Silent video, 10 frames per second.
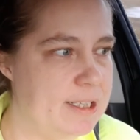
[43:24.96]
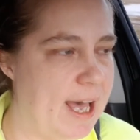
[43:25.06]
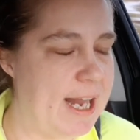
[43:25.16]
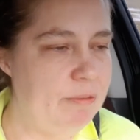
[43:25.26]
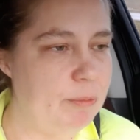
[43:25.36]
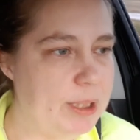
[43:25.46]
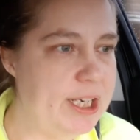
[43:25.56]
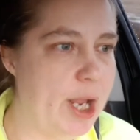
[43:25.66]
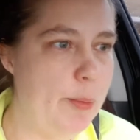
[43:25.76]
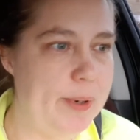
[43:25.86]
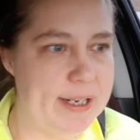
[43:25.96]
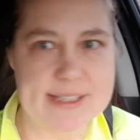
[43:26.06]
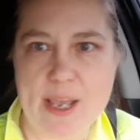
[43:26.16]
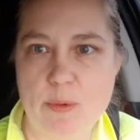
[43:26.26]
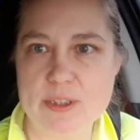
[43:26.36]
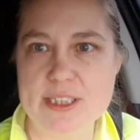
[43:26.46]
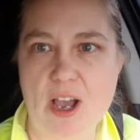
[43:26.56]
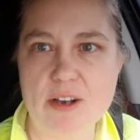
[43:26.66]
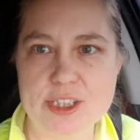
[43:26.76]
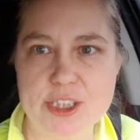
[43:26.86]
I don't really know what else I want to
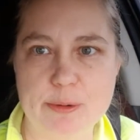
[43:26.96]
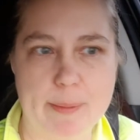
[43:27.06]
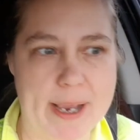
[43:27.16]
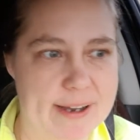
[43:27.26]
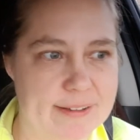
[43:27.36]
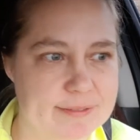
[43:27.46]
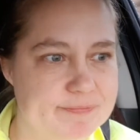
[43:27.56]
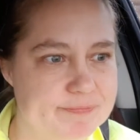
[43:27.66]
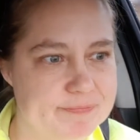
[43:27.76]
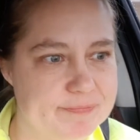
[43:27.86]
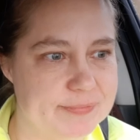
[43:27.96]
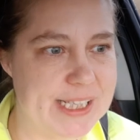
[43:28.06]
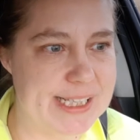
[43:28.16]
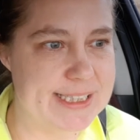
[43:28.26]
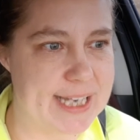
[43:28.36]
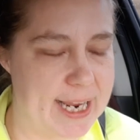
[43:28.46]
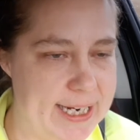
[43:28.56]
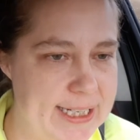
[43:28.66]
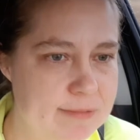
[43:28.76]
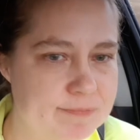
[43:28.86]
talk to you about today.